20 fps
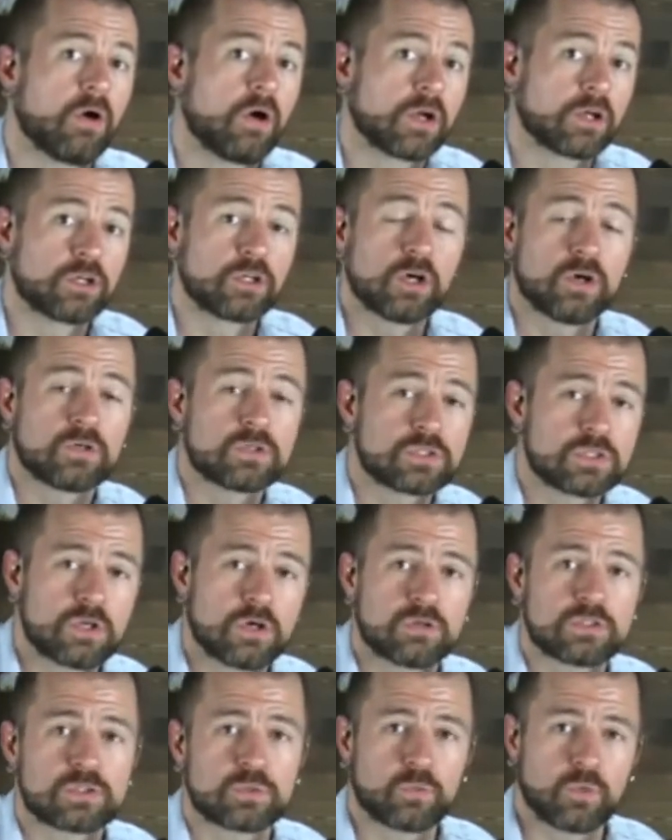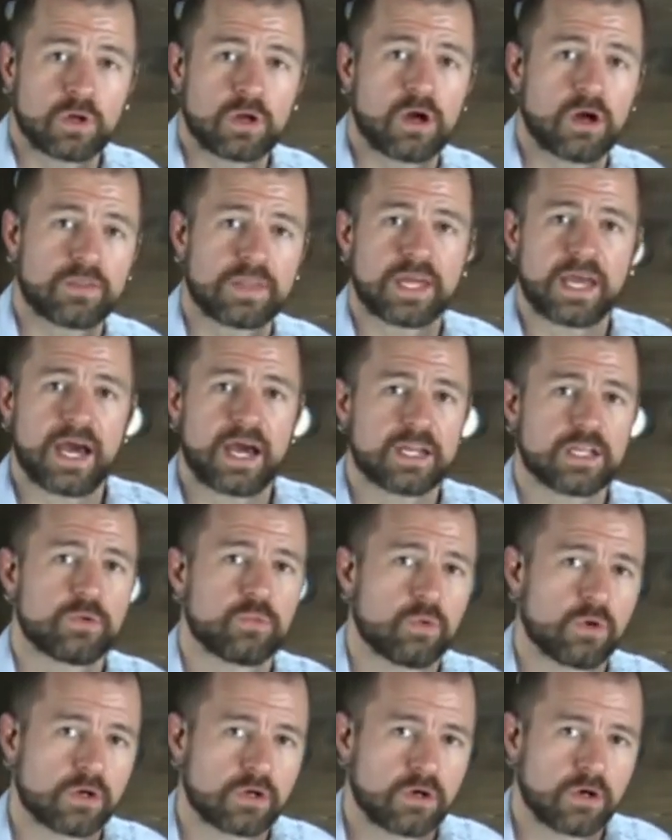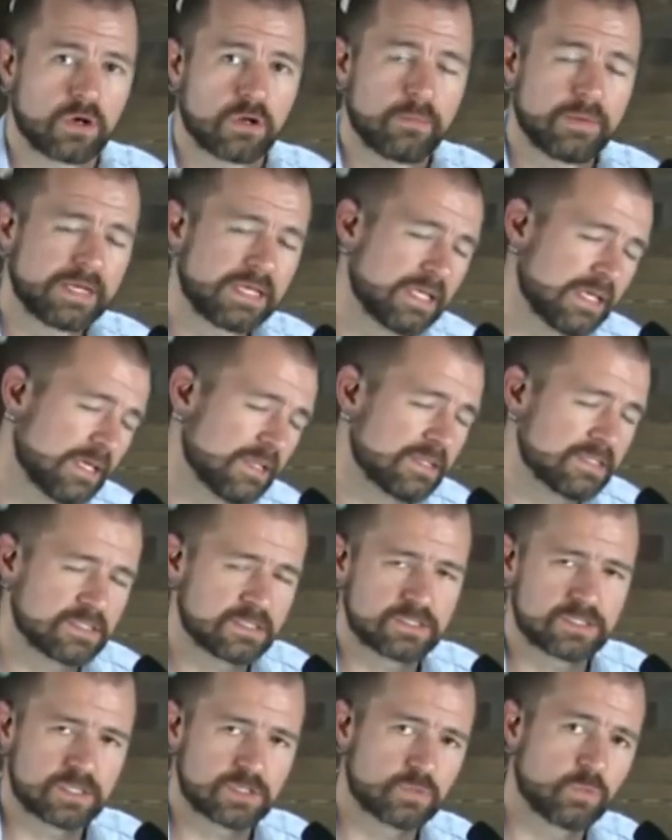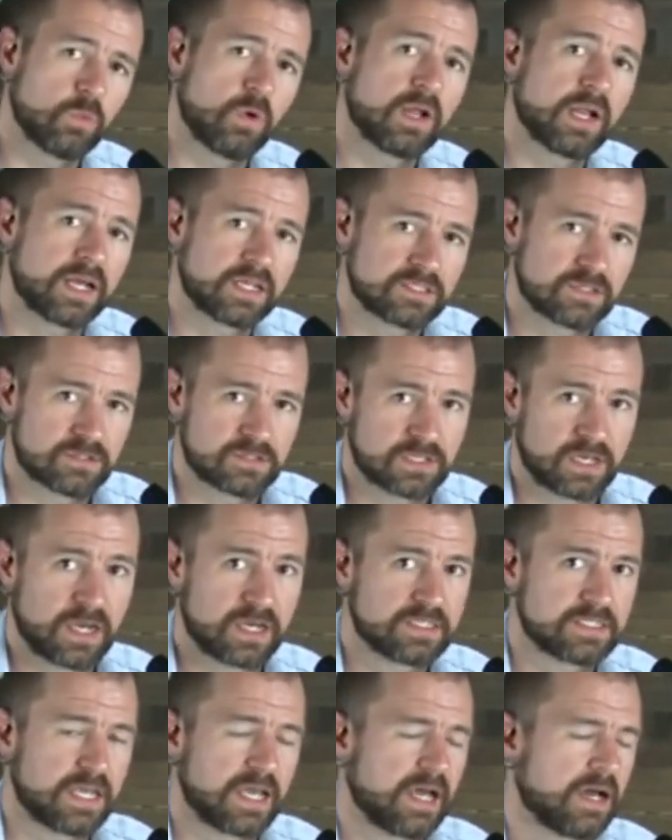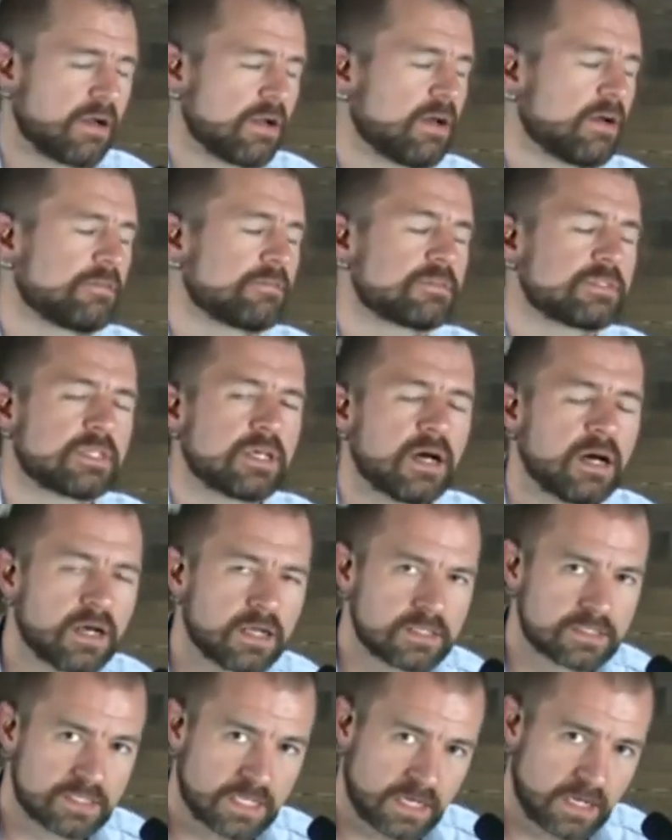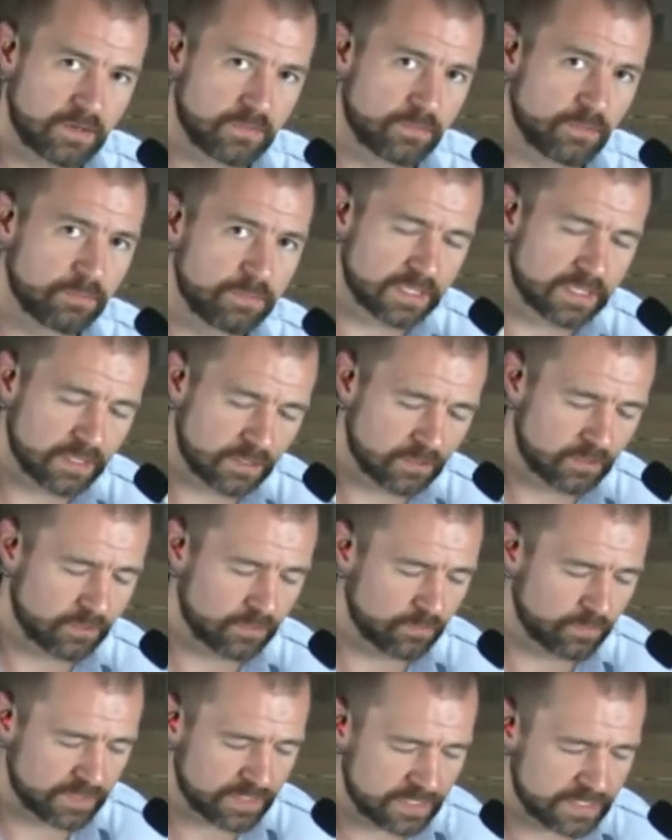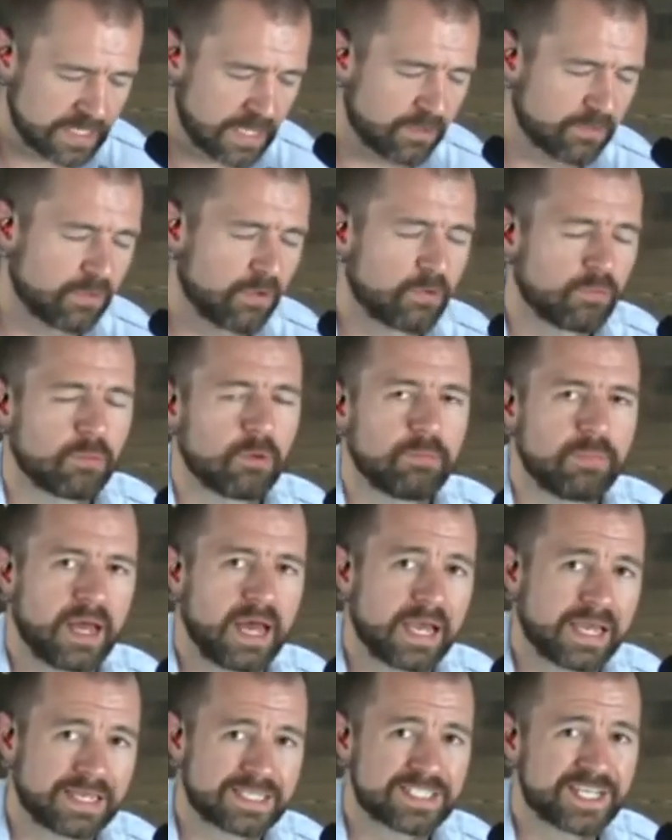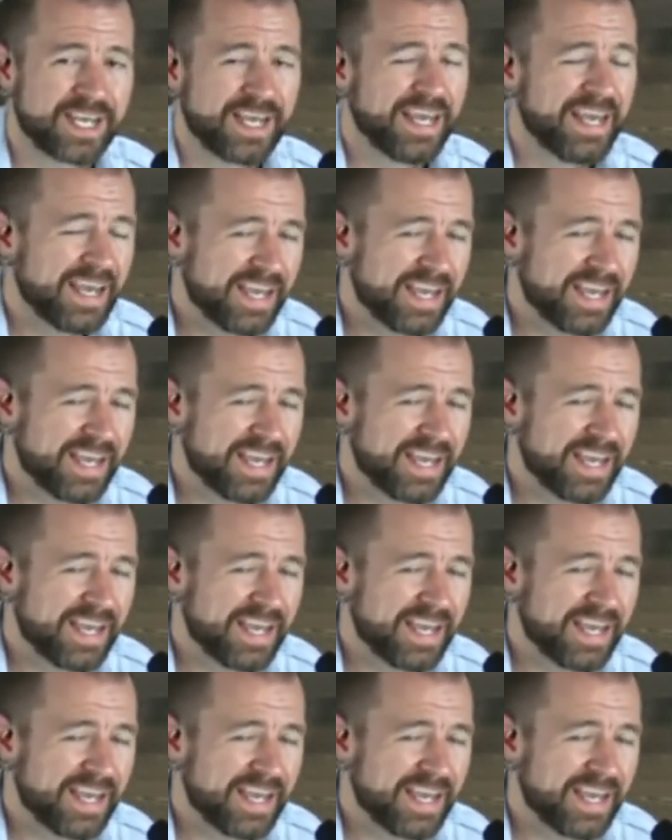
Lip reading: on ghost notes. What are they? How do you work on them? Again, this is just one exercise out of tons that I be included with the downloadable package.